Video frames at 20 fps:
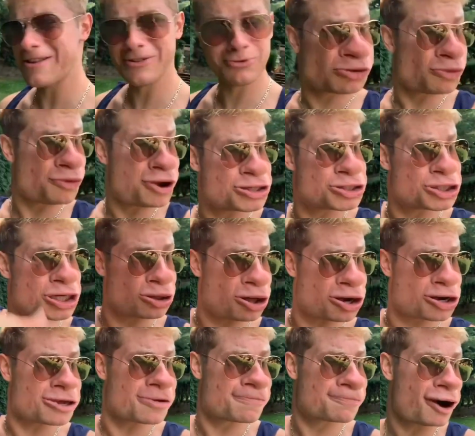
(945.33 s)
Luigi,
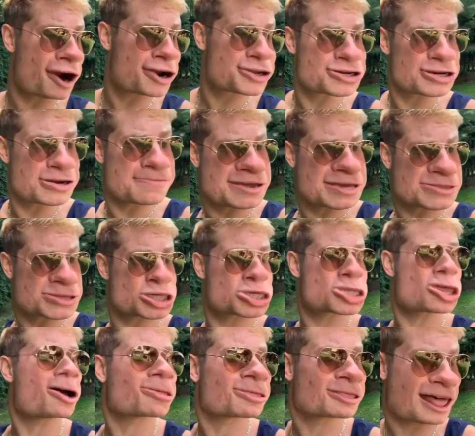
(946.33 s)
look, your brother's gonna be in the starting